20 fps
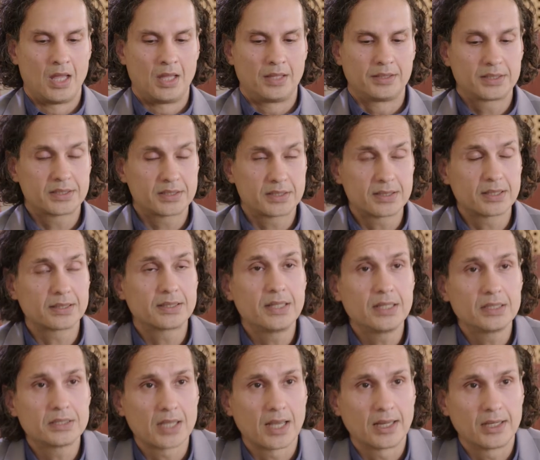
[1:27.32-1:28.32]
This is a key
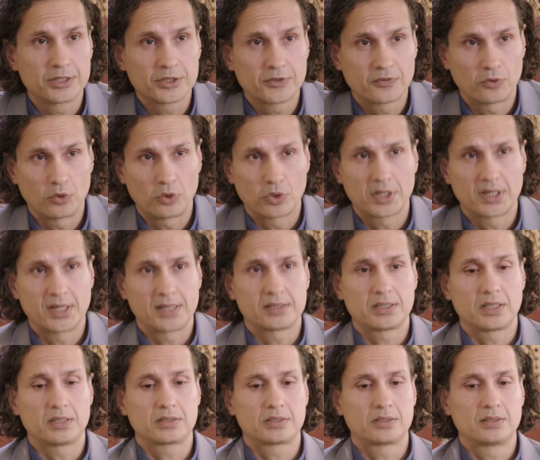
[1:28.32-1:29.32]
challenge for
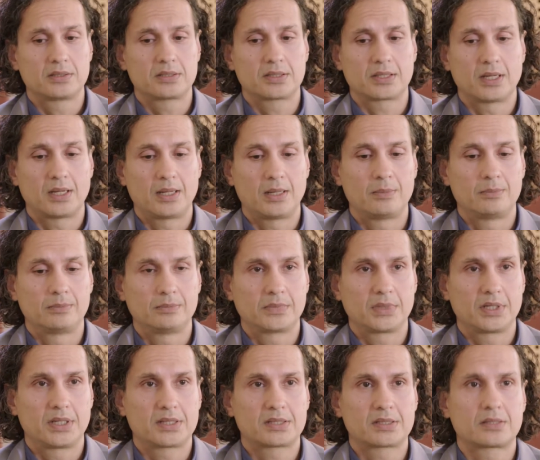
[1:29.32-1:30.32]
organizations.
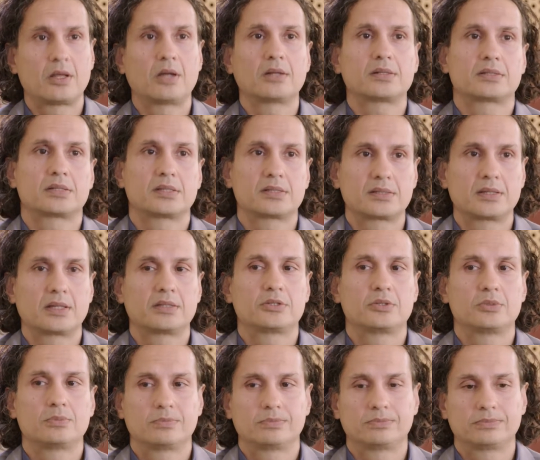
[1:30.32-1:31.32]
It's not just that
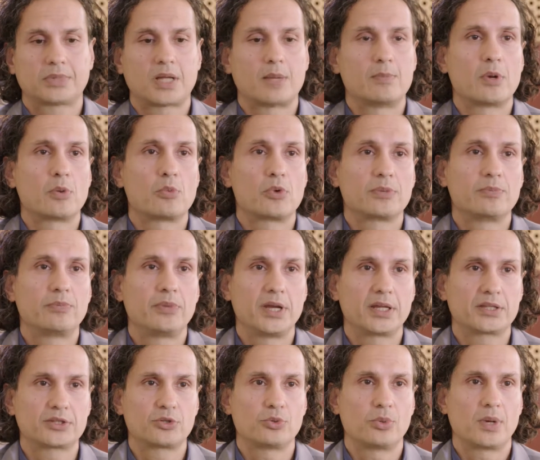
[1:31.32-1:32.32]
you come up with
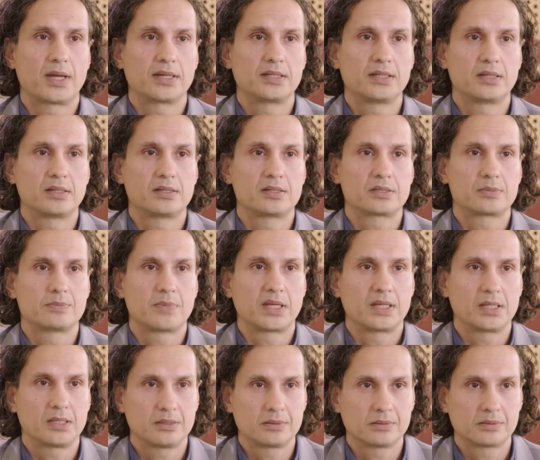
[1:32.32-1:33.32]
breakthrough ideas.
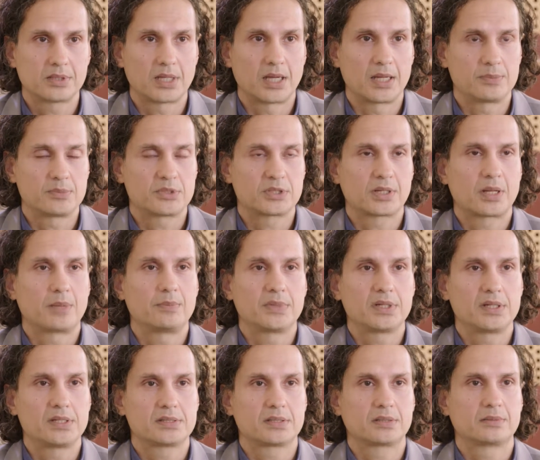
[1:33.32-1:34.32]
Many times
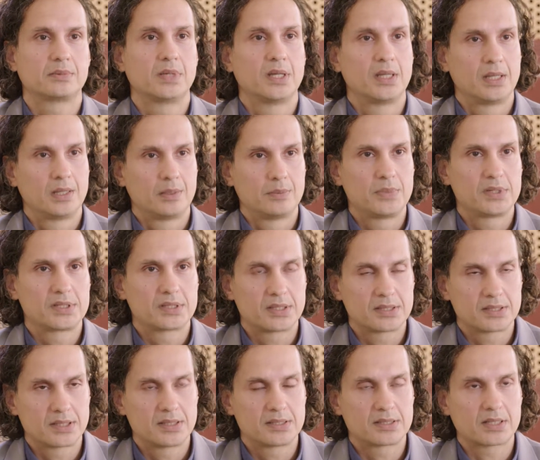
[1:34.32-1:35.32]
companies and
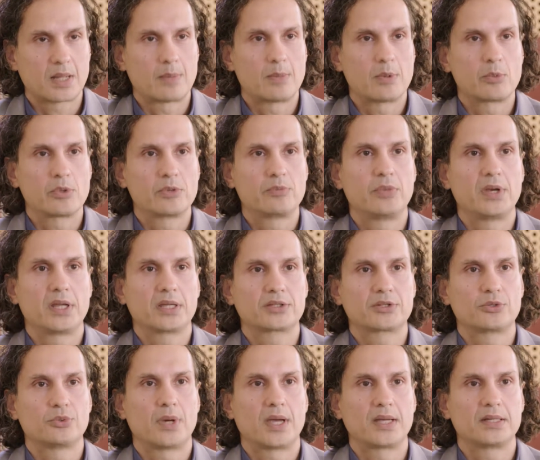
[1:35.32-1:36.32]
businesses come up with
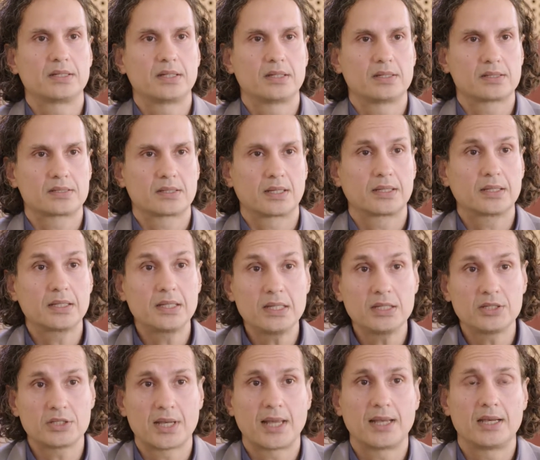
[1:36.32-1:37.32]
breakthrough ideas. A key
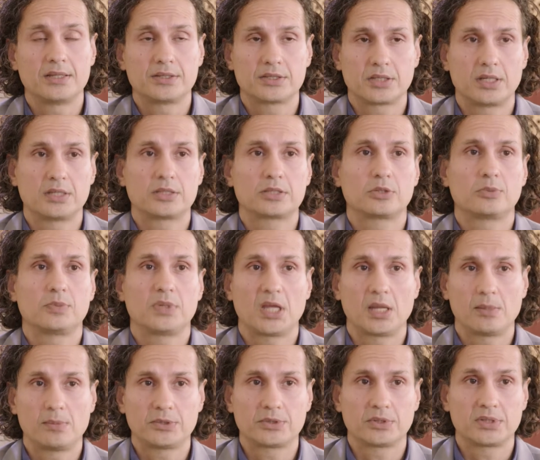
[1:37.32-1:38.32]
challenge is to be
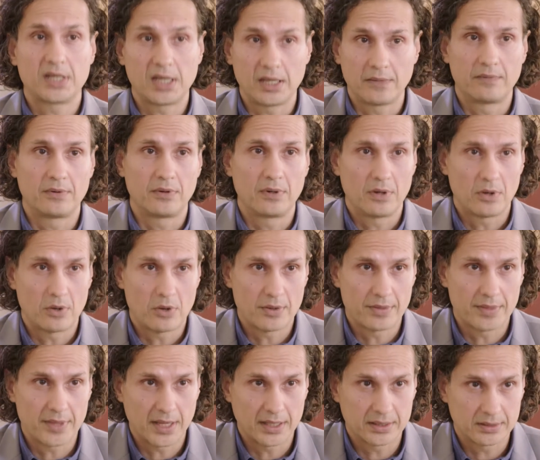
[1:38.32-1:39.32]
able to deliver
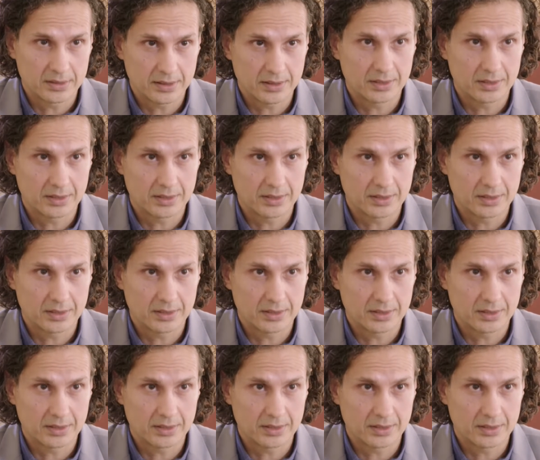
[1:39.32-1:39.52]
on that